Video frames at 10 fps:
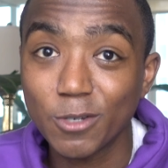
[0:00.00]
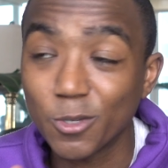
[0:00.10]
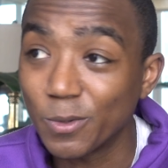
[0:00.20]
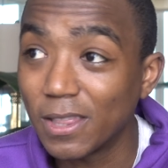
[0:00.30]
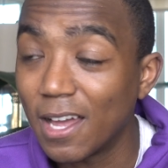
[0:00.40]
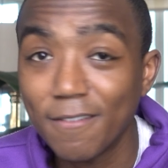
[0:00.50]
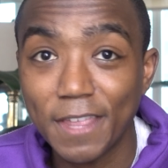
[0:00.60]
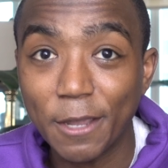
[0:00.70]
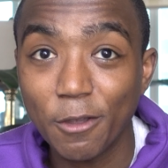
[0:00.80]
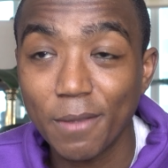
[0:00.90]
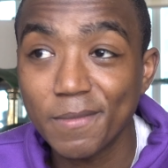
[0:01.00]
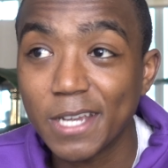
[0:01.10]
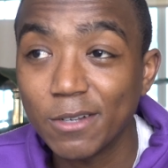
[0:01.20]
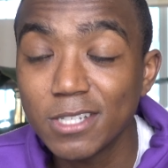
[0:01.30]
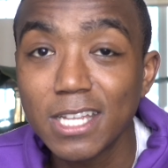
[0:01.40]
which we love, thank you Kim
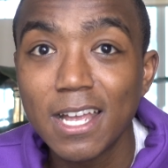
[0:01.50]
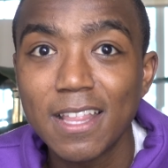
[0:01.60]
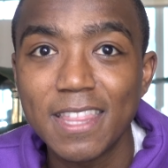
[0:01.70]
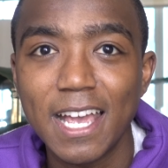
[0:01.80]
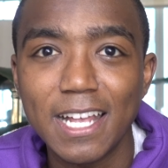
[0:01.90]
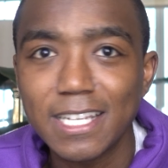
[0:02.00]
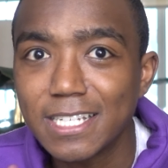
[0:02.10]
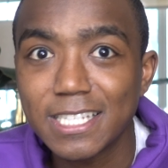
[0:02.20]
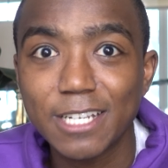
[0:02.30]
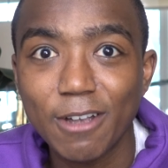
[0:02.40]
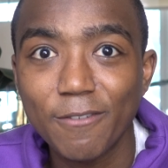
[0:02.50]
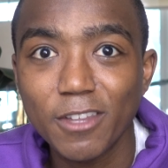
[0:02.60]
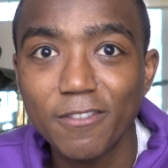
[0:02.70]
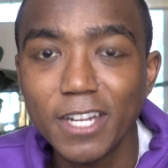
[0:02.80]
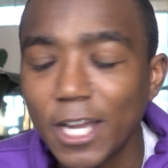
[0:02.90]
Jones, then stick around for
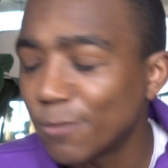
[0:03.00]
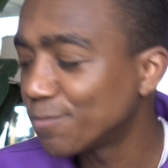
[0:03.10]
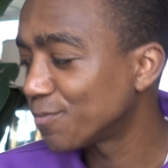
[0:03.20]
this video.